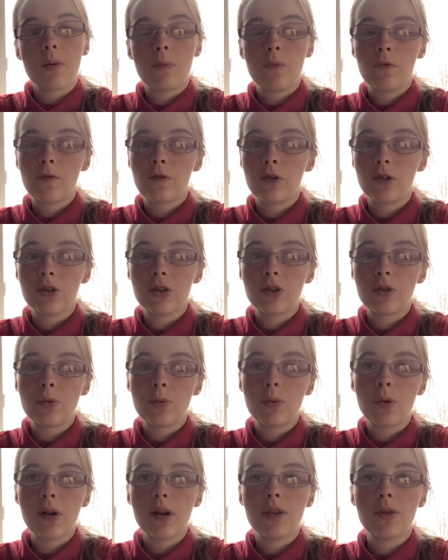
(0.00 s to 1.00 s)
First through
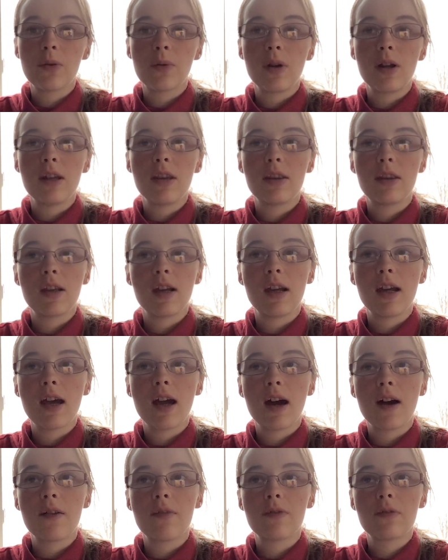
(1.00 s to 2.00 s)
eighth grade, they
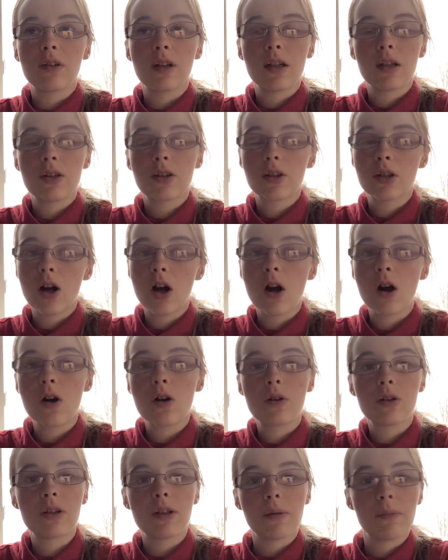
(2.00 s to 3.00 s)
have like
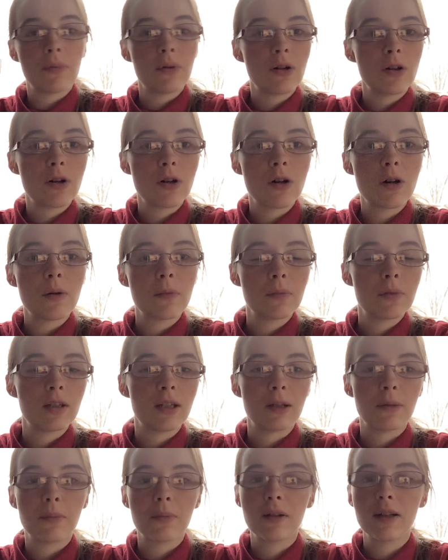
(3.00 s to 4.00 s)
songs and poems and
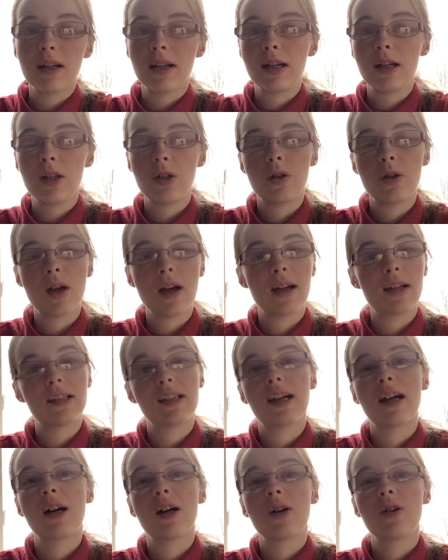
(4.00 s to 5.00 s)
a play to act
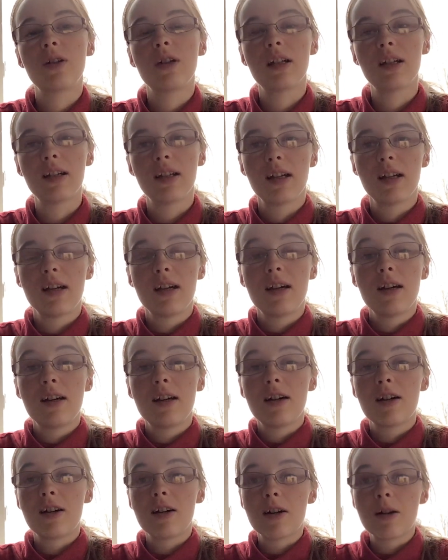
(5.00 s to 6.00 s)
out, and
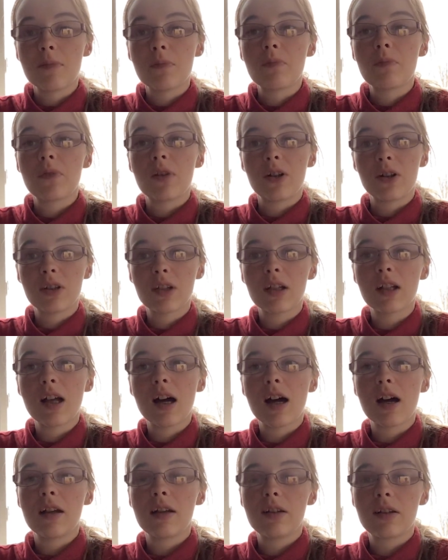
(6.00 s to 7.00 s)
there's a
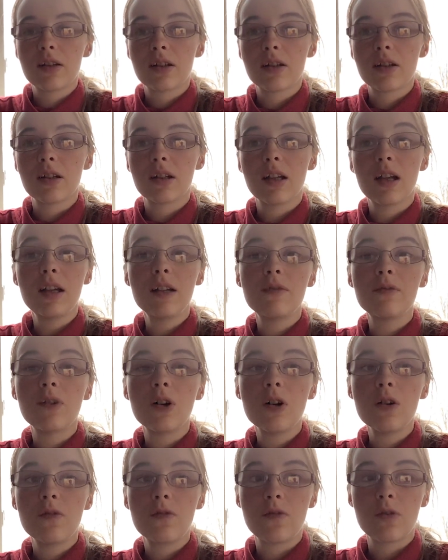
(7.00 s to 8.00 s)
lot
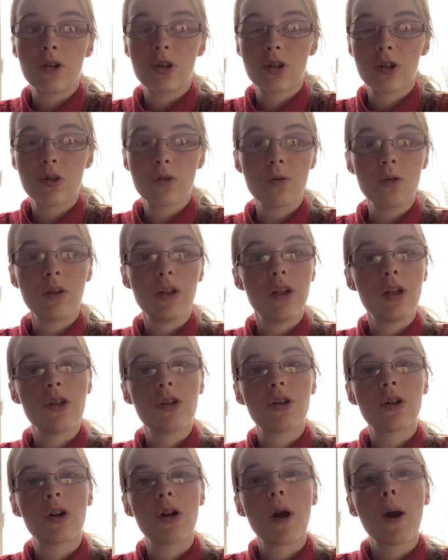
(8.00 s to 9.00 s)
involved for a school
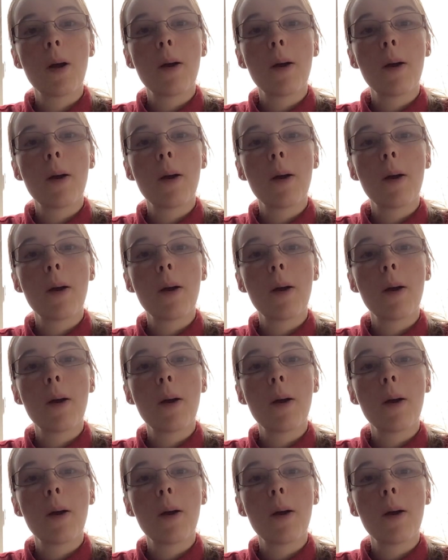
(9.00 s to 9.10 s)
teacher.